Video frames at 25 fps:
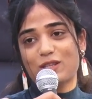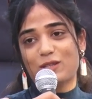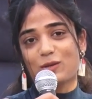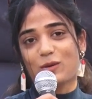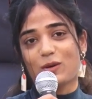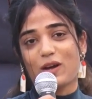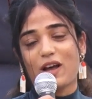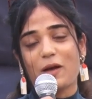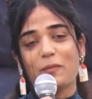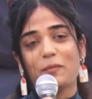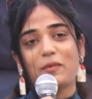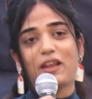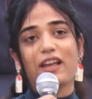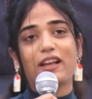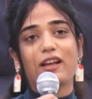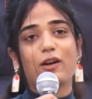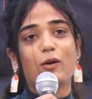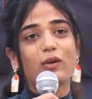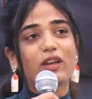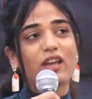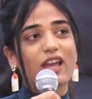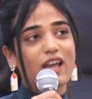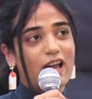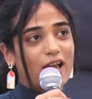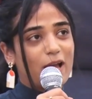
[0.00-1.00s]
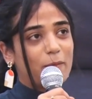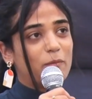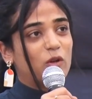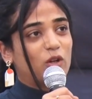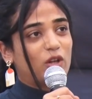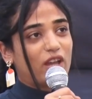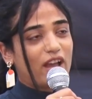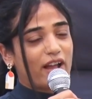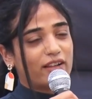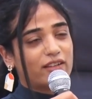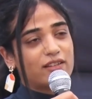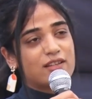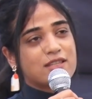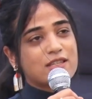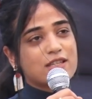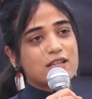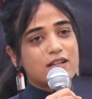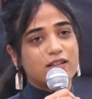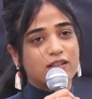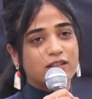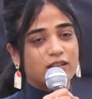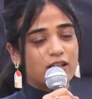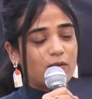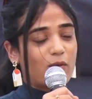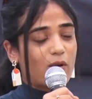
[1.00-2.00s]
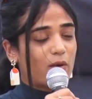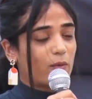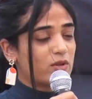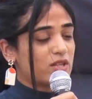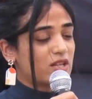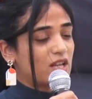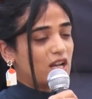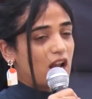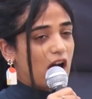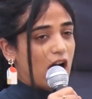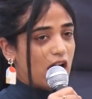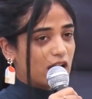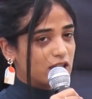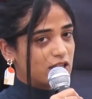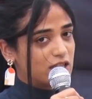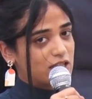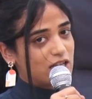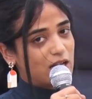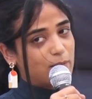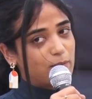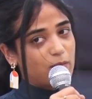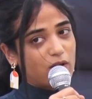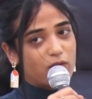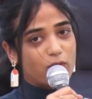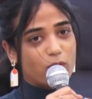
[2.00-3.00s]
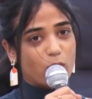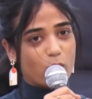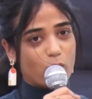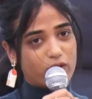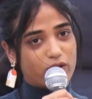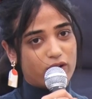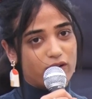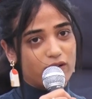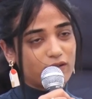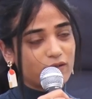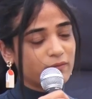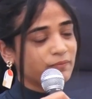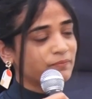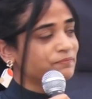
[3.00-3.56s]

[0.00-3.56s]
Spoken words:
So I'm like, okay, I'm looking at the skirt, and when was the last time I wore it?